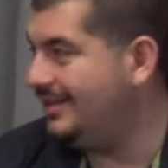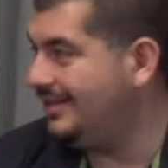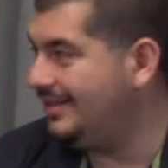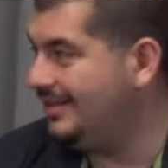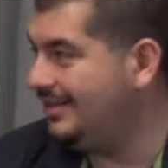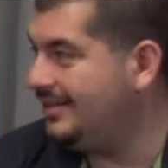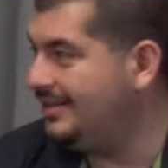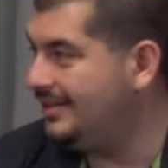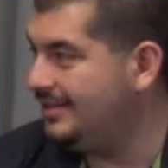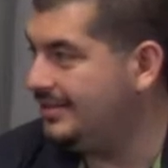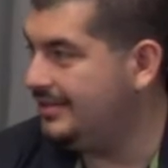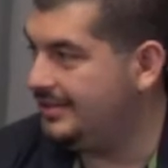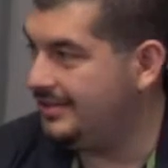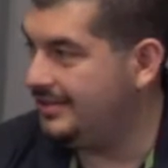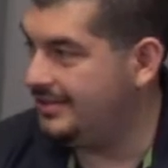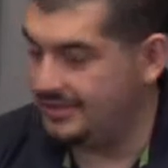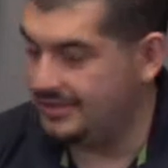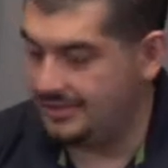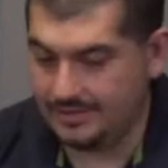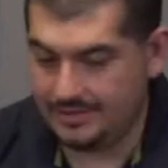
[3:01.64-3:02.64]

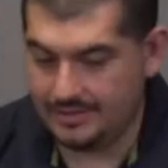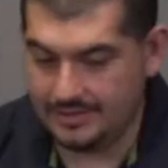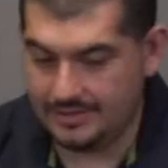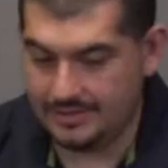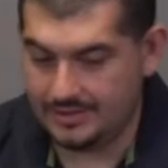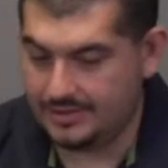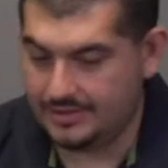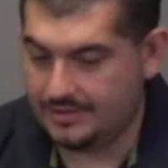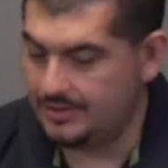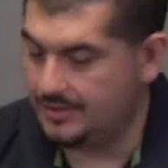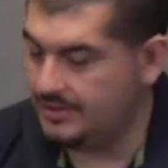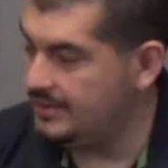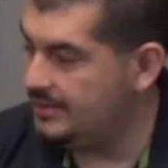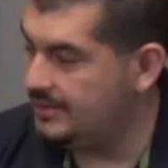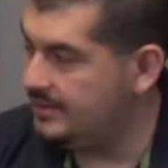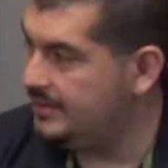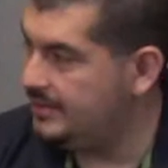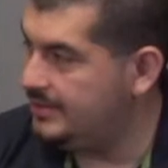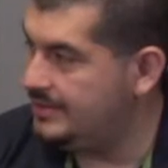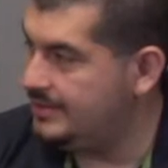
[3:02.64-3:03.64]

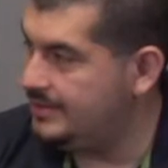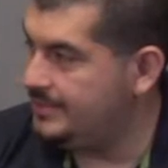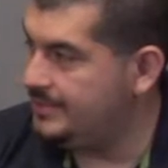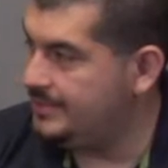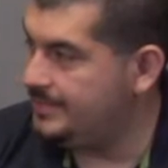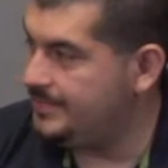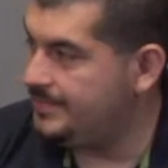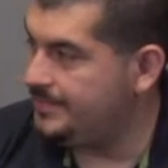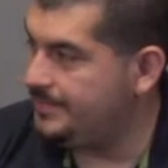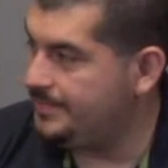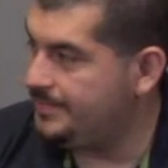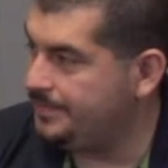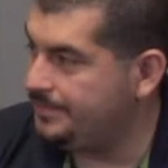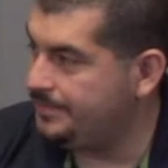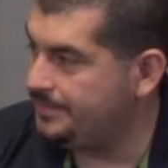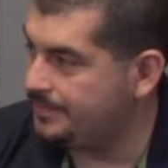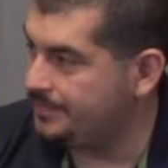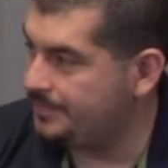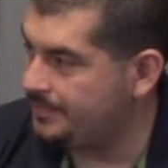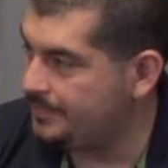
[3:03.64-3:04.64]

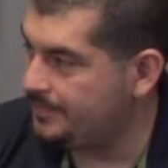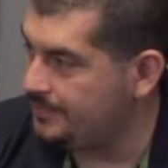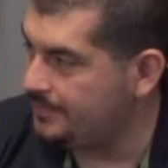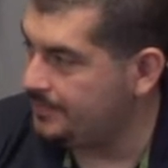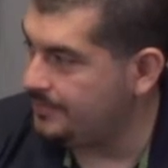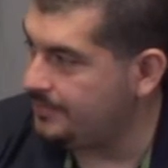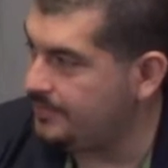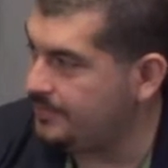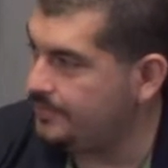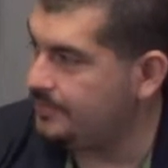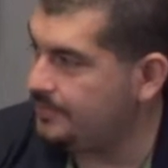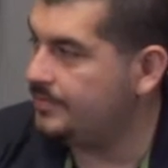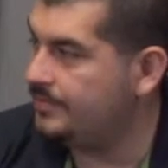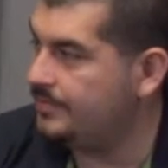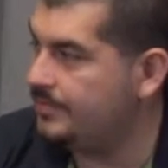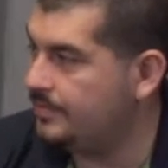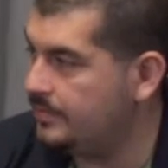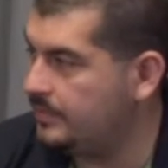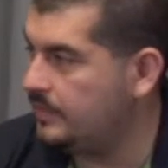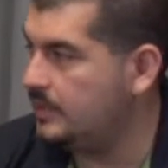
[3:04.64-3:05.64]

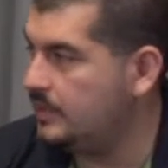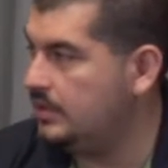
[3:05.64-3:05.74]
This person isn't speaking.